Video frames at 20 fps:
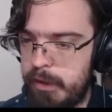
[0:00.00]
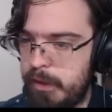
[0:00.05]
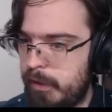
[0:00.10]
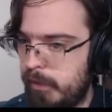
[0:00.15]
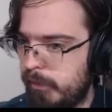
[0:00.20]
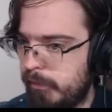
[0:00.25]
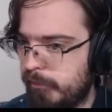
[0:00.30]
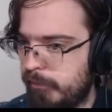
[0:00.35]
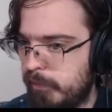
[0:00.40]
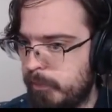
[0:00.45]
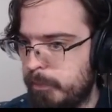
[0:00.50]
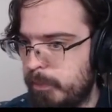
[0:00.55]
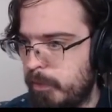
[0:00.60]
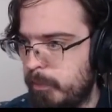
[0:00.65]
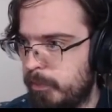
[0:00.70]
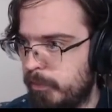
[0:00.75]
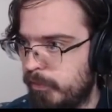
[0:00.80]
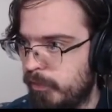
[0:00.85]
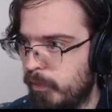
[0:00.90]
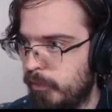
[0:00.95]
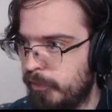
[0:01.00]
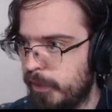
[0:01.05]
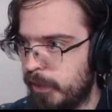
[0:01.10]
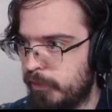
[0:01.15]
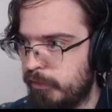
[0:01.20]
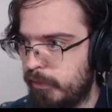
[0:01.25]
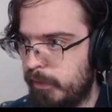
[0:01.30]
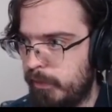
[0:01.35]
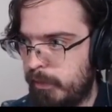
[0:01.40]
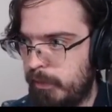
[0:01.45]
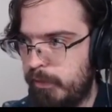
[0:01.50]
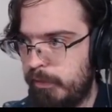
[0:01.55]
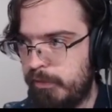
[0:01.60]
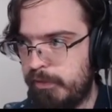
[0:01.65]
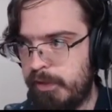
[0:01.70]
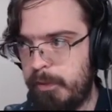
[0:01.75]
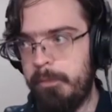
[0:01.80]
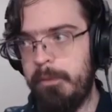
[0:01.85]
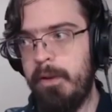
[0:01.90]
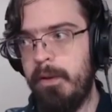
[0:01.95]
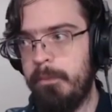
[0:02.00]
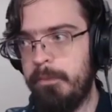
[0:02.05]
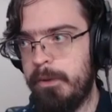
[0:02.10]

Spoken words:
this for the purpose of actually learning step count,